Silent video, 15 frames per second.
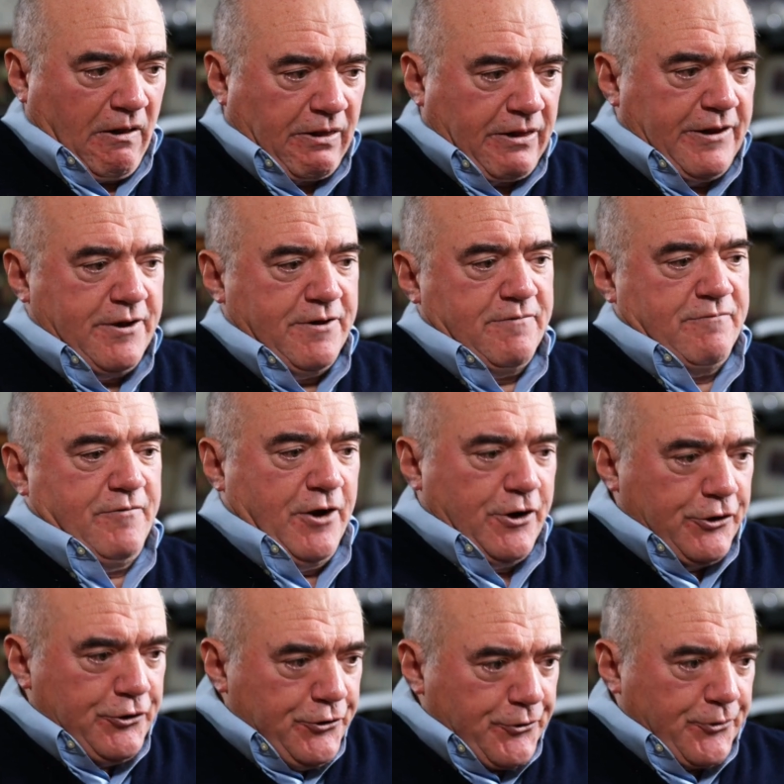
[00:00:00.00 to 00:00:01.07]
live
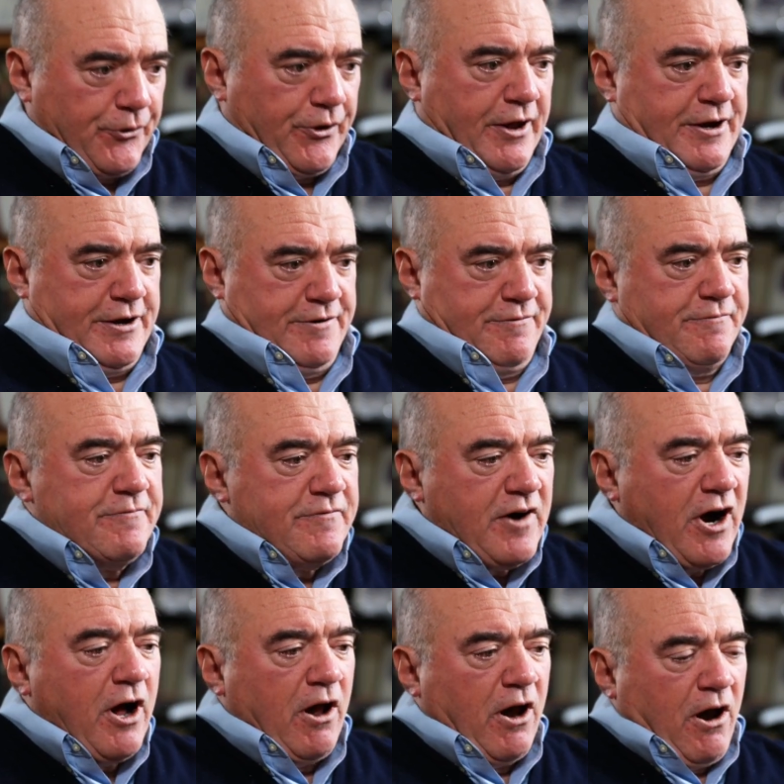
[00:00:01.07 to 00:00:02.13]
your life.
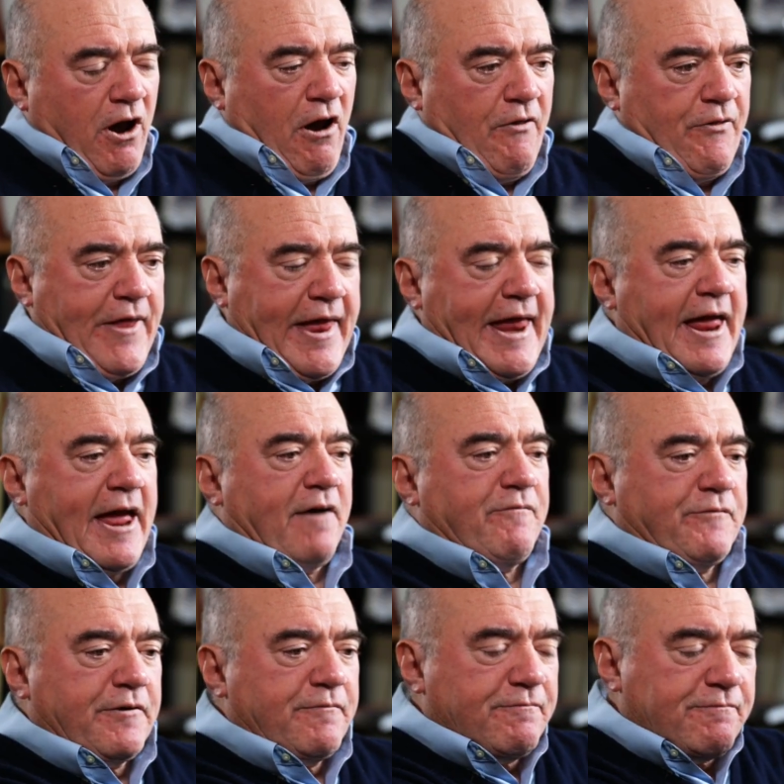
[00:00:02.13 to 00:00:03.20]
They
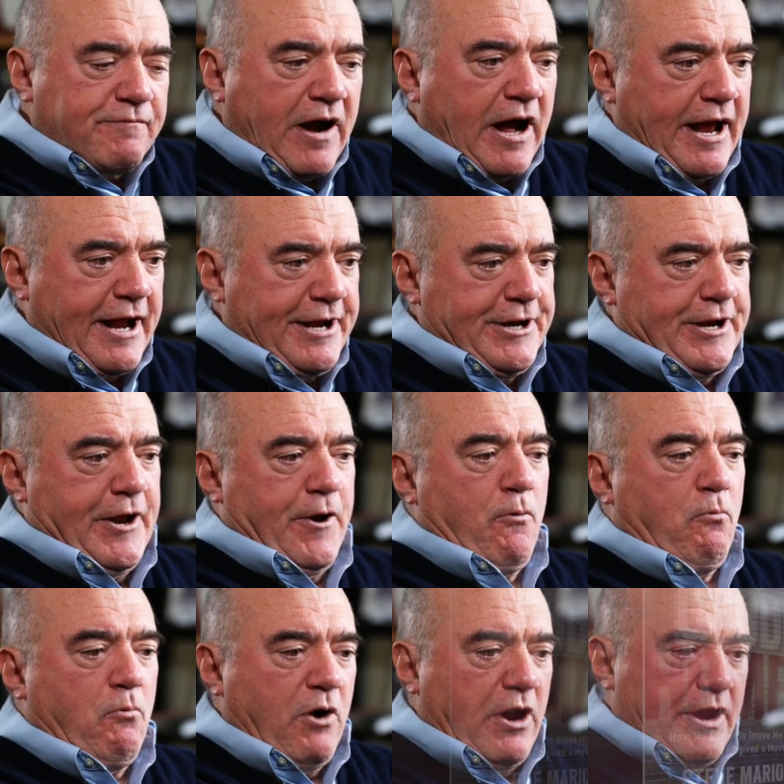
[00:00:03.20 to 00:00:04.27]
have to find
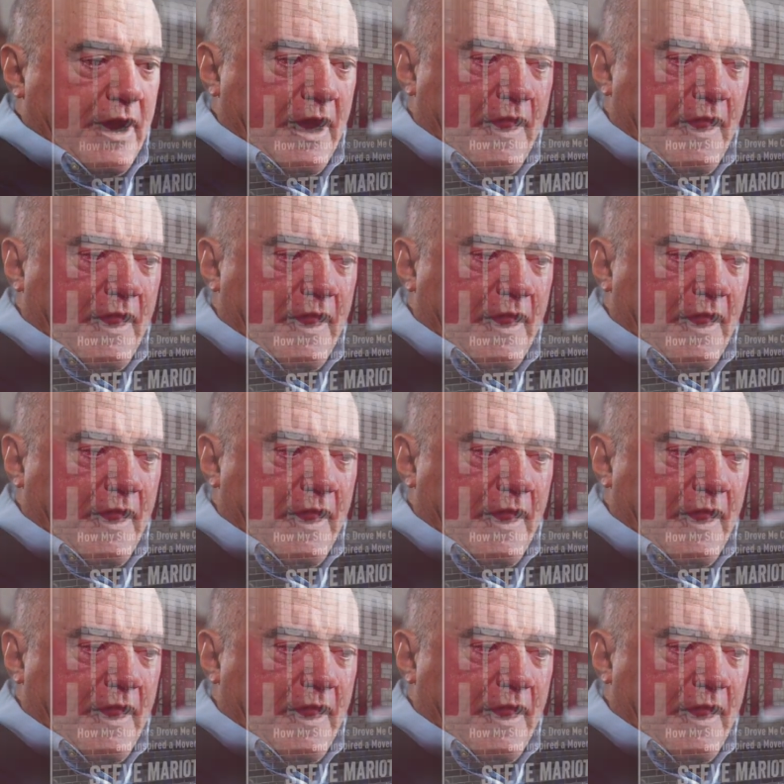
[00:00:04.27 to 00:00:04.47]
what